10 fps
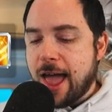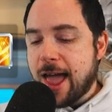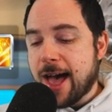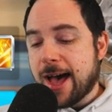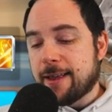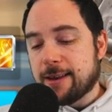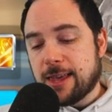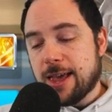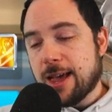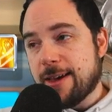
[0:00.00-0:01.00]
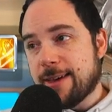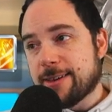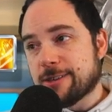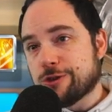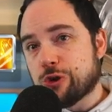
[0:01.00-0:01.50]
And he
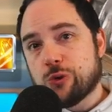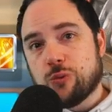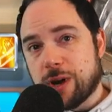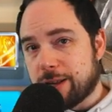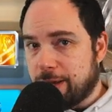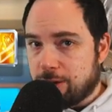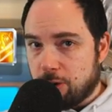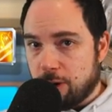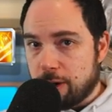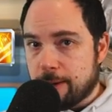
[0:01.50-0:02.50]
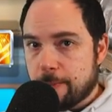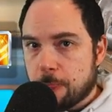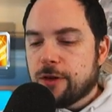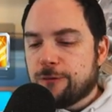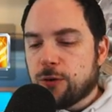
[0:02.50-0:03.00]
is really good.
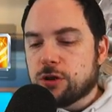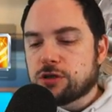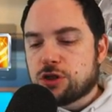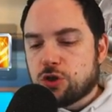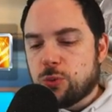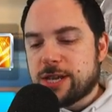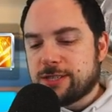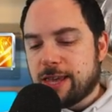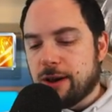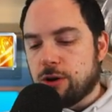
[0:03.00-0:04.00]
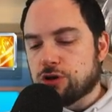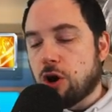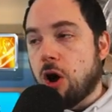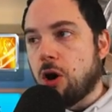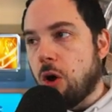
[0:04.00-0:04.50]
The first three skills
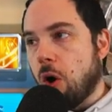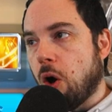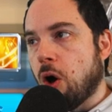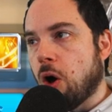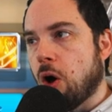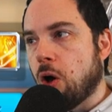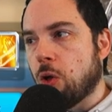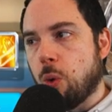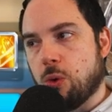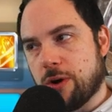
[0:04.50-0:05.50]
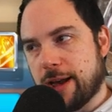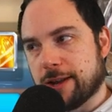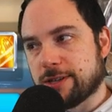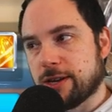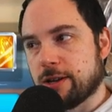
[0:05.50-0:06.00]
are all
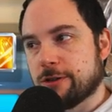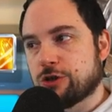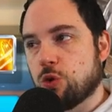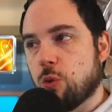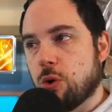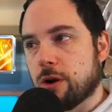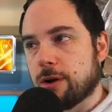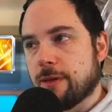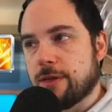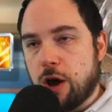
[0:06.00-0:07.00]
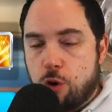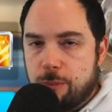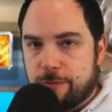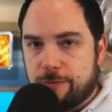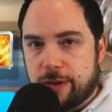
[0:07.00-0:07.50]
oriented toward the
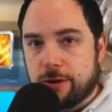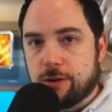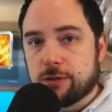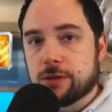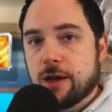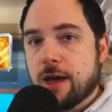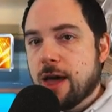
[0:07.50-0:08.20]
open field.